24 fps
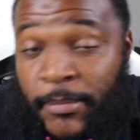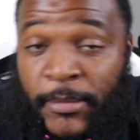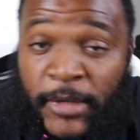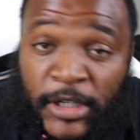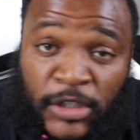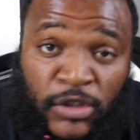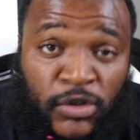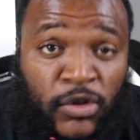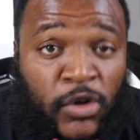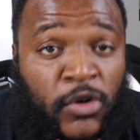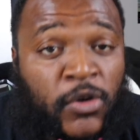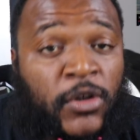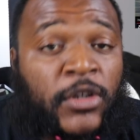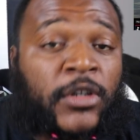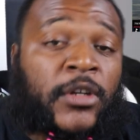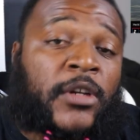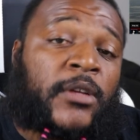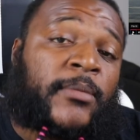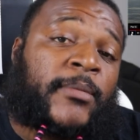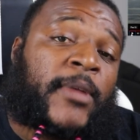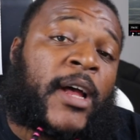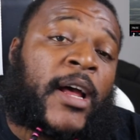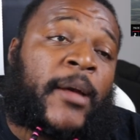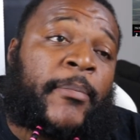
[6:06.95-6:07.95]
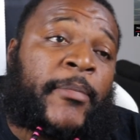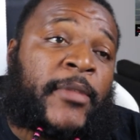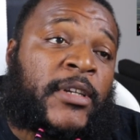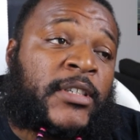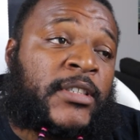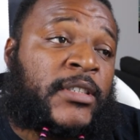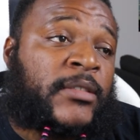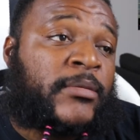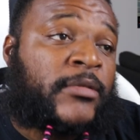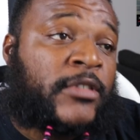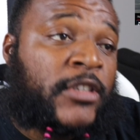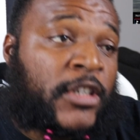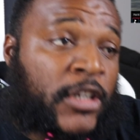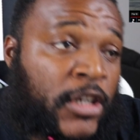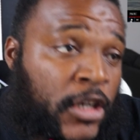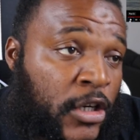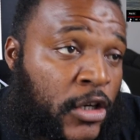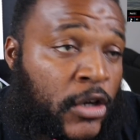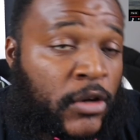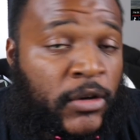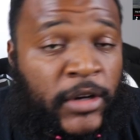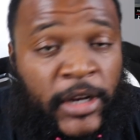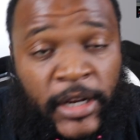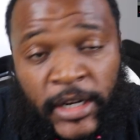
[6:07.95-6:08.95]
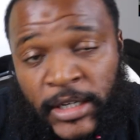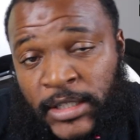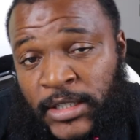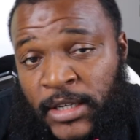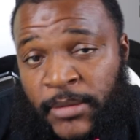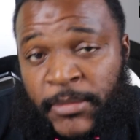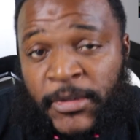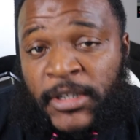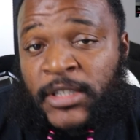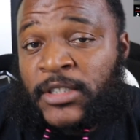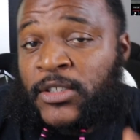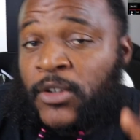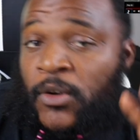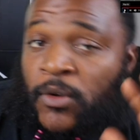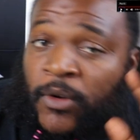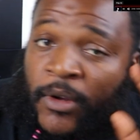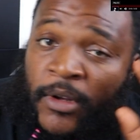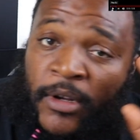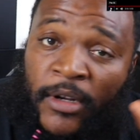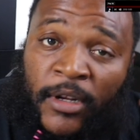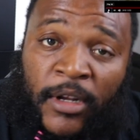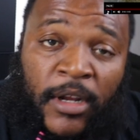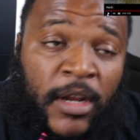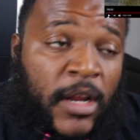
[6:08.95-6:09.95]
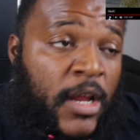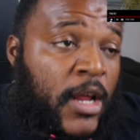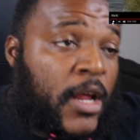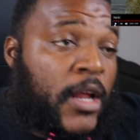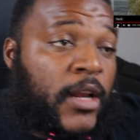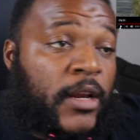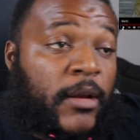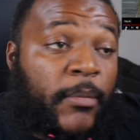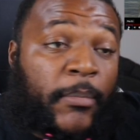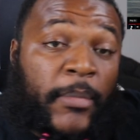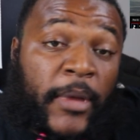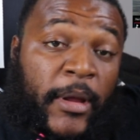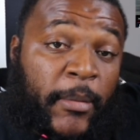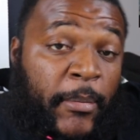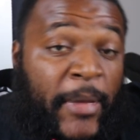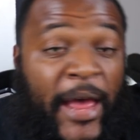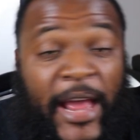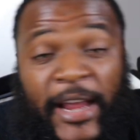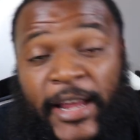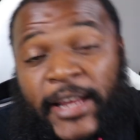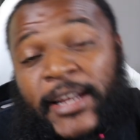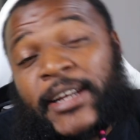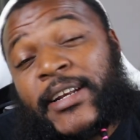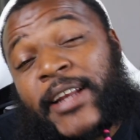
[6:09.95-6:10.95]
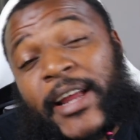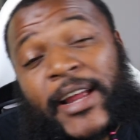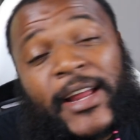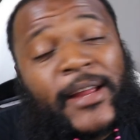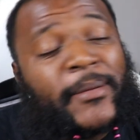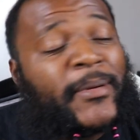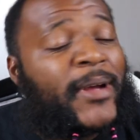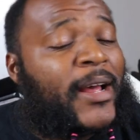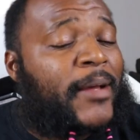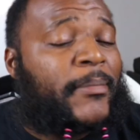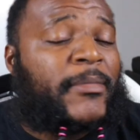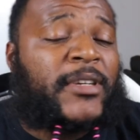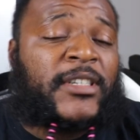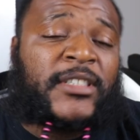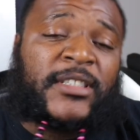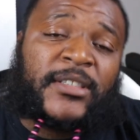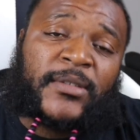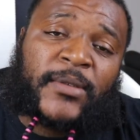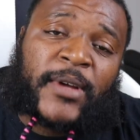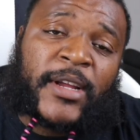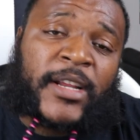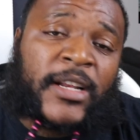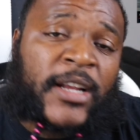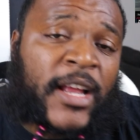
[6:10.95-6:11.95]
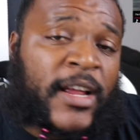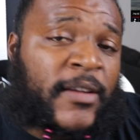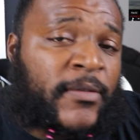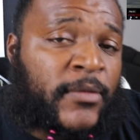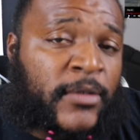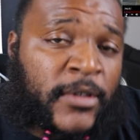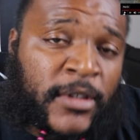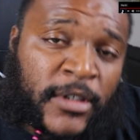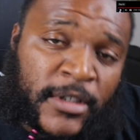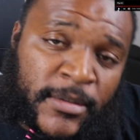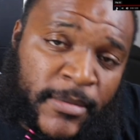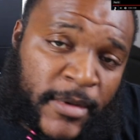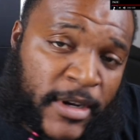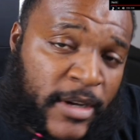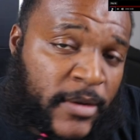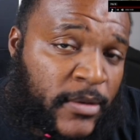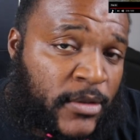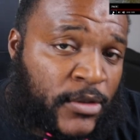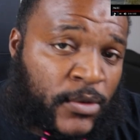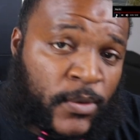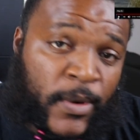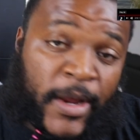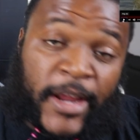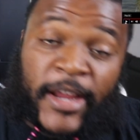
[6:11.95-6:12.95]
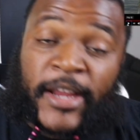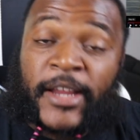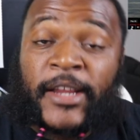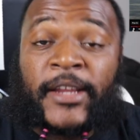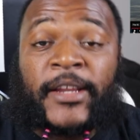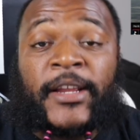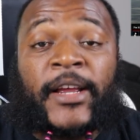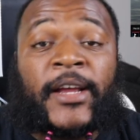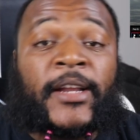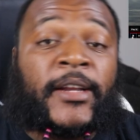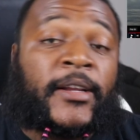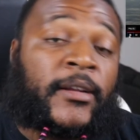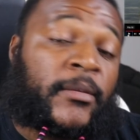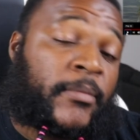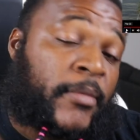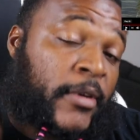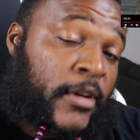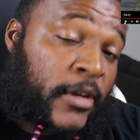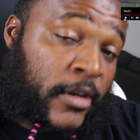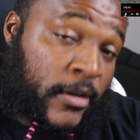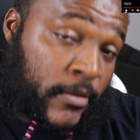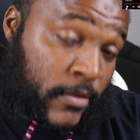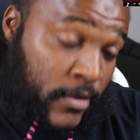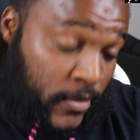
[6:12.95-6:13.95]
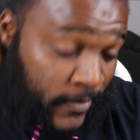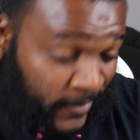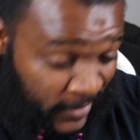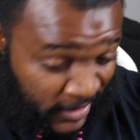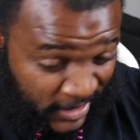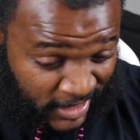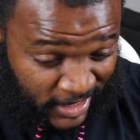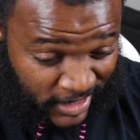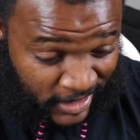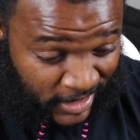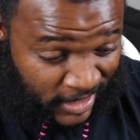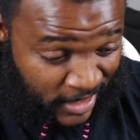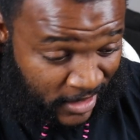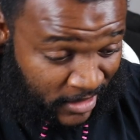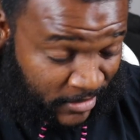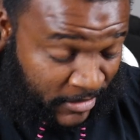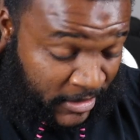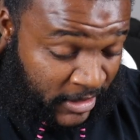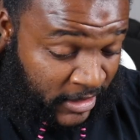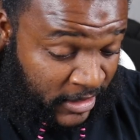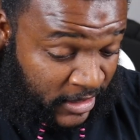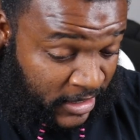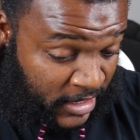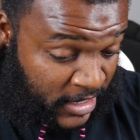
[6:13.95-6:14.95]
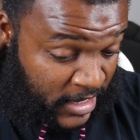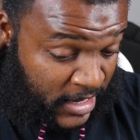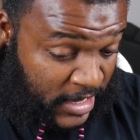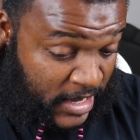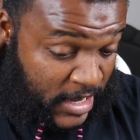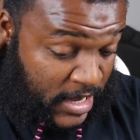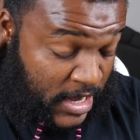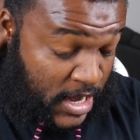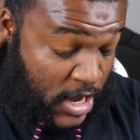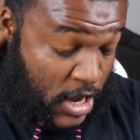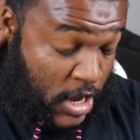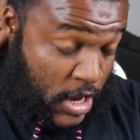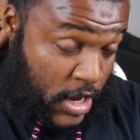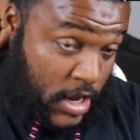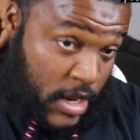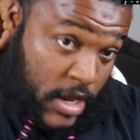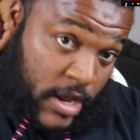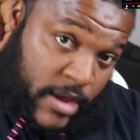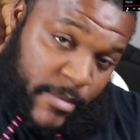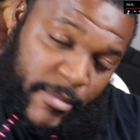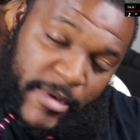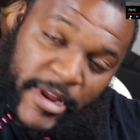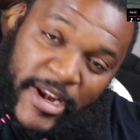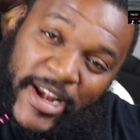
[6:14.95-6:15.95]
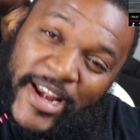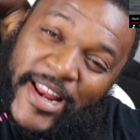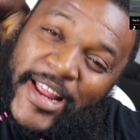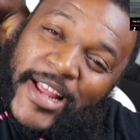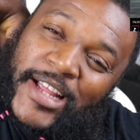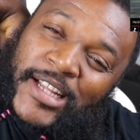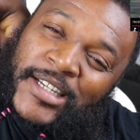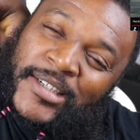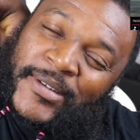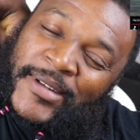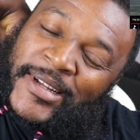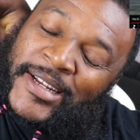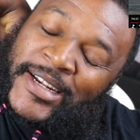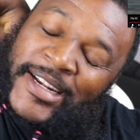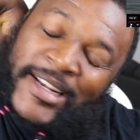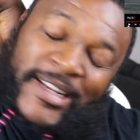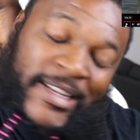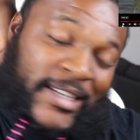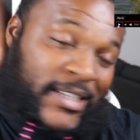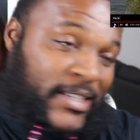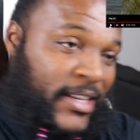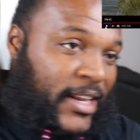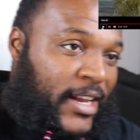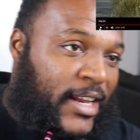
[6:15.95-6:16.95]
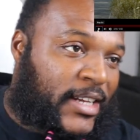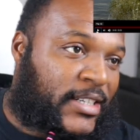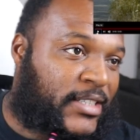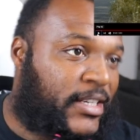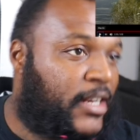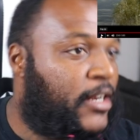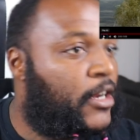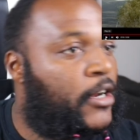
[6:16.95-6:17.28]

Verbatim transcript: miss growing up. I miss the good old days. I miss growing. The back in the day, man, I miss the way life was, man. It was way there better than what we got now, man. But it is what it is, like I said